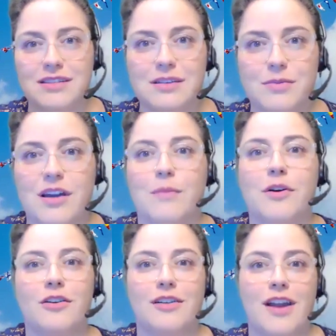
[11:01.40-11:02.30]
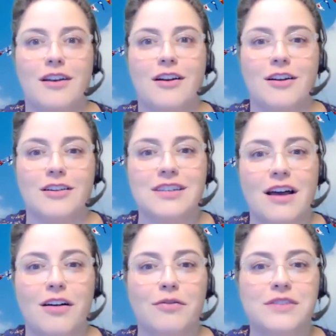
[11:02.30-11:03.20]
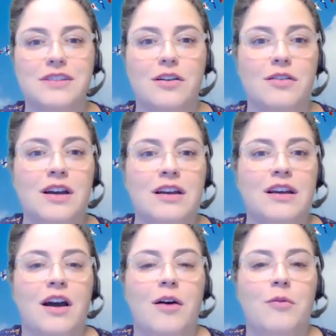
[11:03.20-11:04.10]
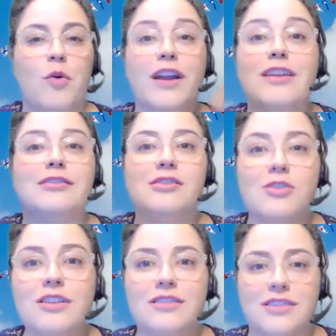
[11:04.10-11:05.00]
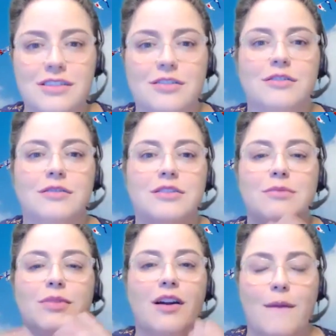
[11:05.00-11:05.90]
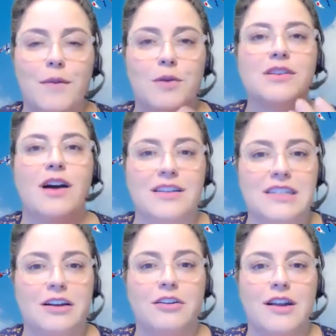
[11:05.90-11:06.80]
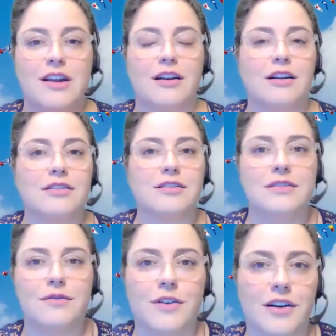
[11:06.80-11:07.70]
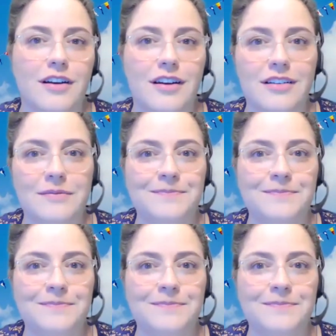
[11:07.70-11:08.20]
to become a creator yourself? So what can students do to become those content creators for good?